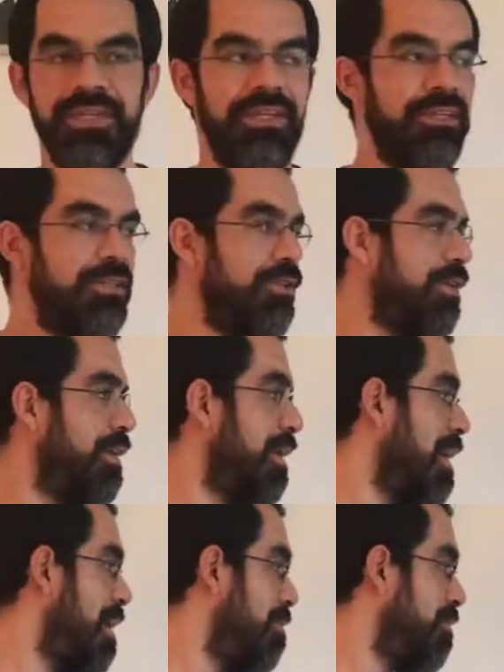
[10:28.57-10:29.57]
including
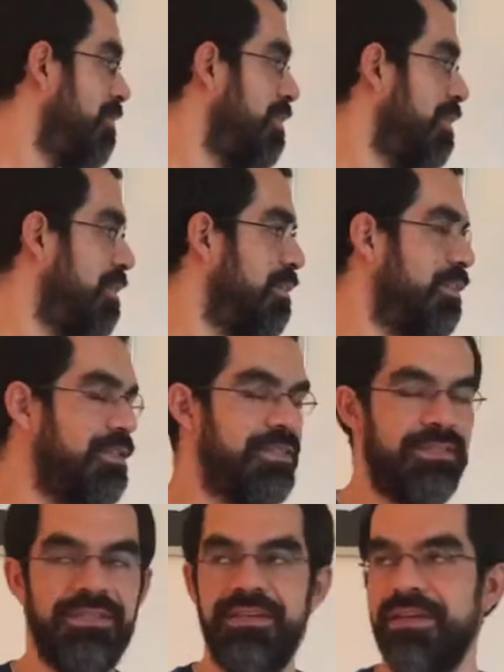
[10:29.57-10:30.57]
everything in
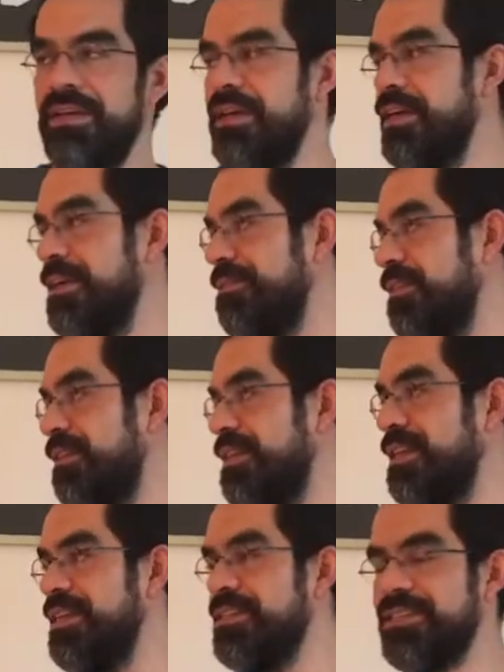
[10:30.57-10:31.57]
this. Even the
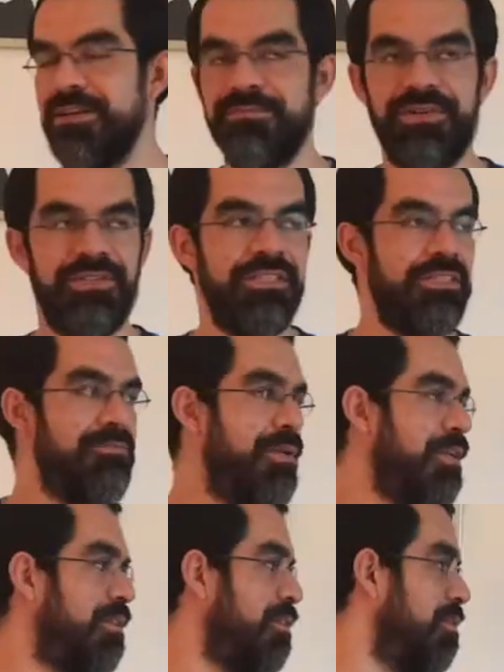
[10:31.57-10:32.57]
knees can
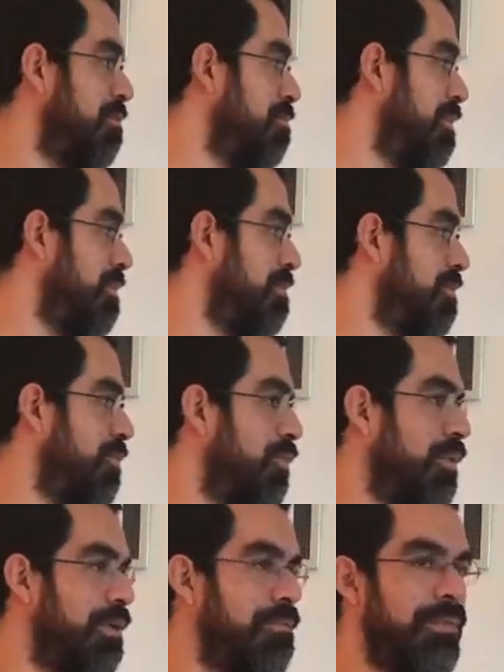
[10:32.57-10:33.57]
participate a little bit,
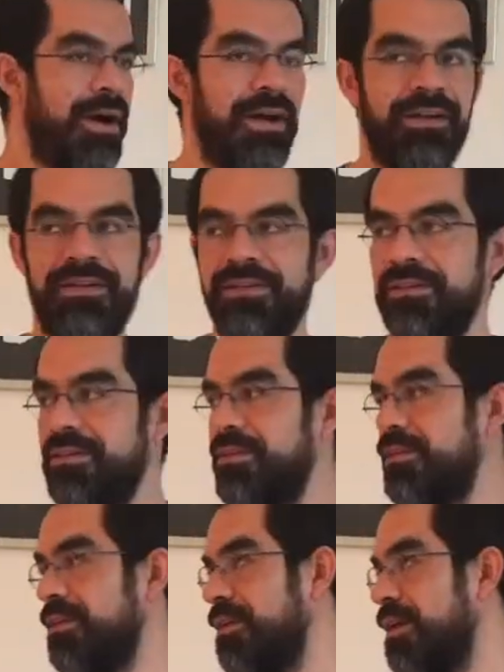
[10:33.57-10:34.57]
going back
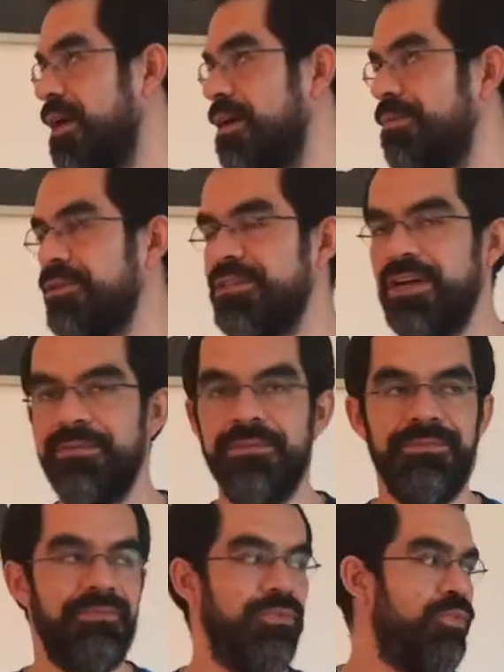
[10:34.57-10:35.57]
every time the
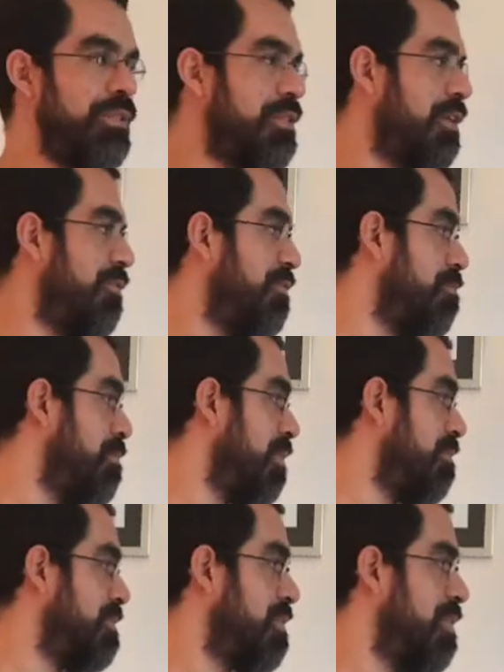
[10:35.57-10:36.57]
one side of the
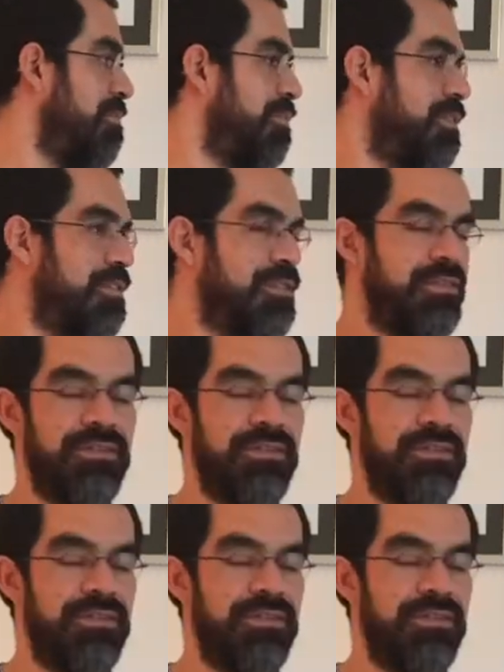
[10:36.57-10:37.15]
pelvis lifts.